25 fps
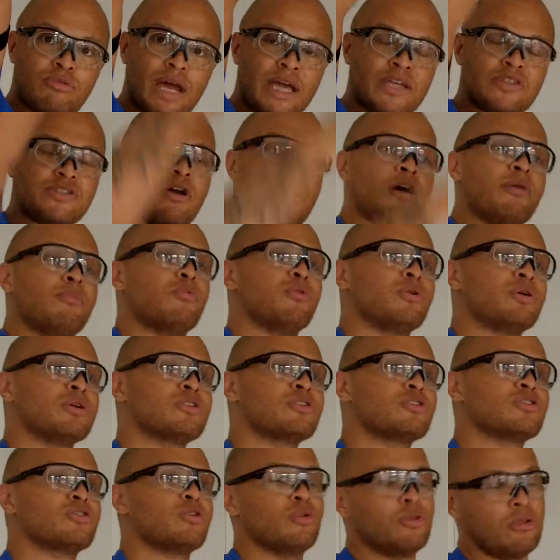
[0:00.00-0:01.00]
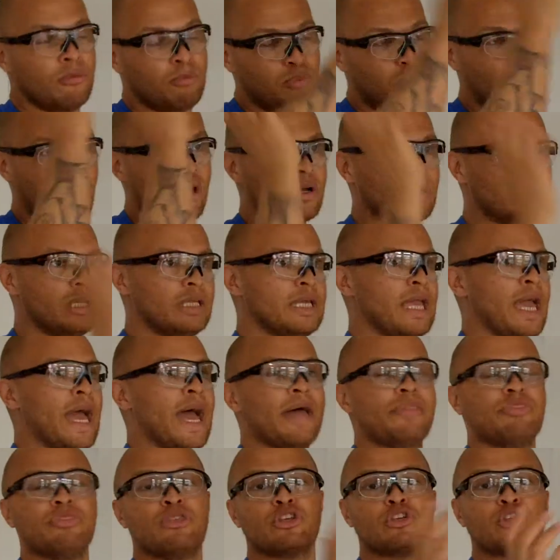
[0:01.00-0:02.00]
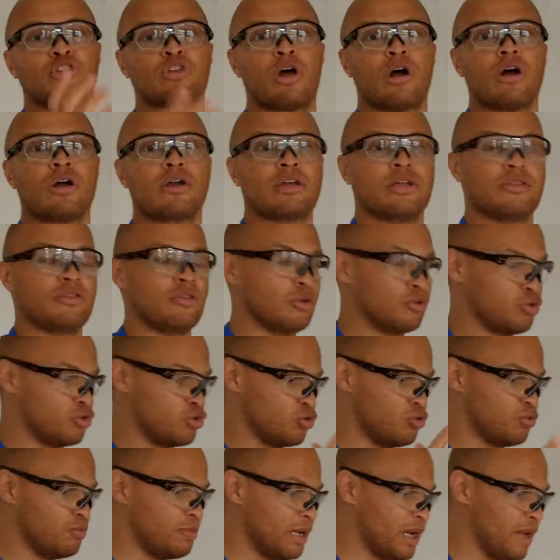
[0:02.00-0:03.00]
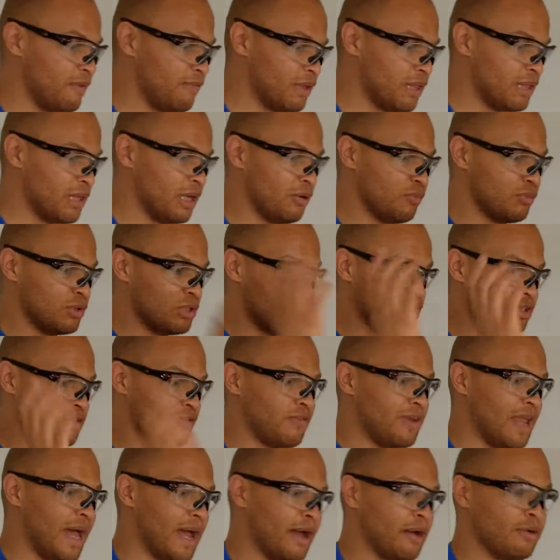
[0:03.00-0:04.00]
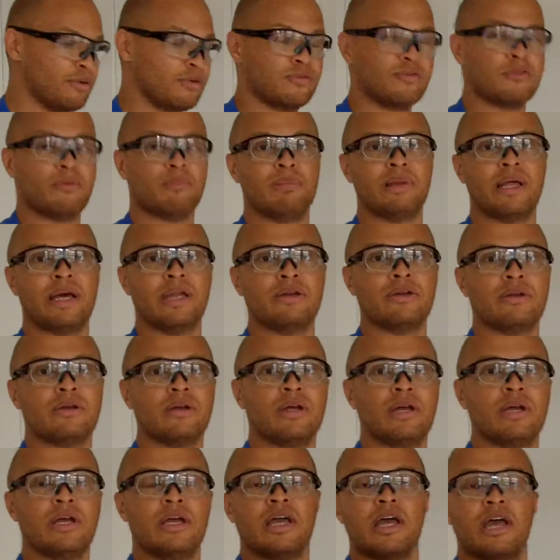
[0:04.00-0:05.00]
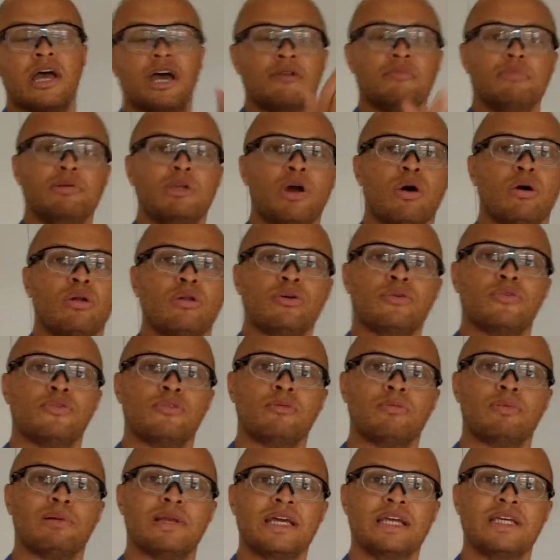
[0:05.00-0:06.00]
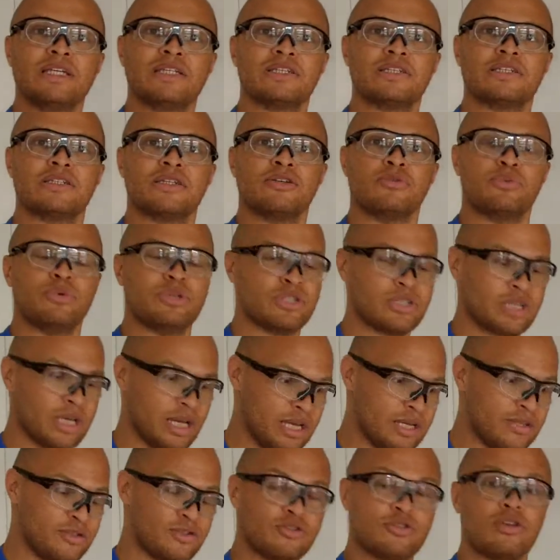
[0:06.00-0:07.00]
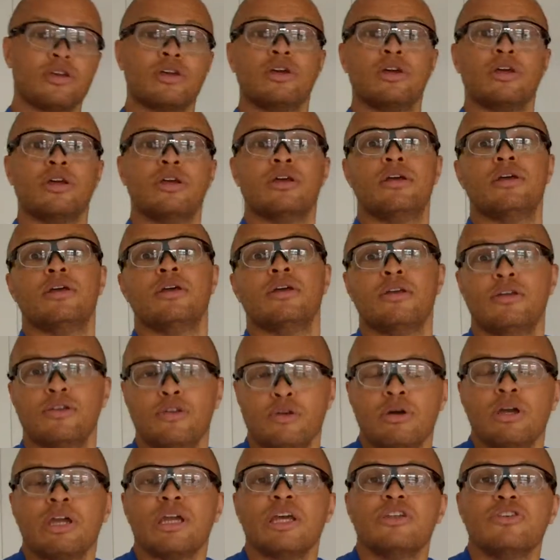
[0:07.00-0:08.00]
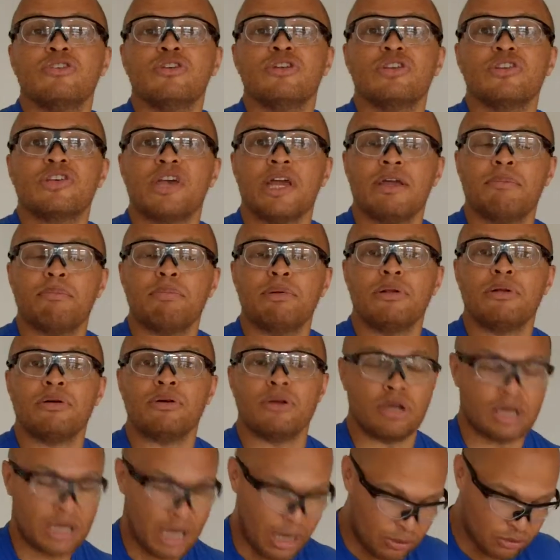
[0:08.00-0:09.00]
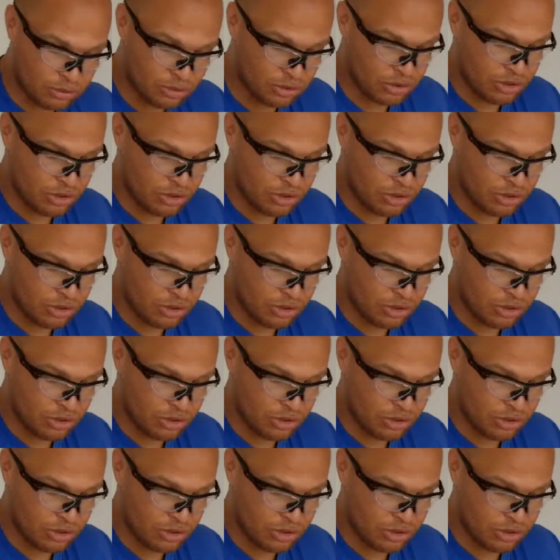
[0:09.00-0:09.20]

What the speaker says: would rise upwards, so the broccoli and the stock and the soup and everything would just fly out of the blender and be all over the place, in which case your kitchen table or your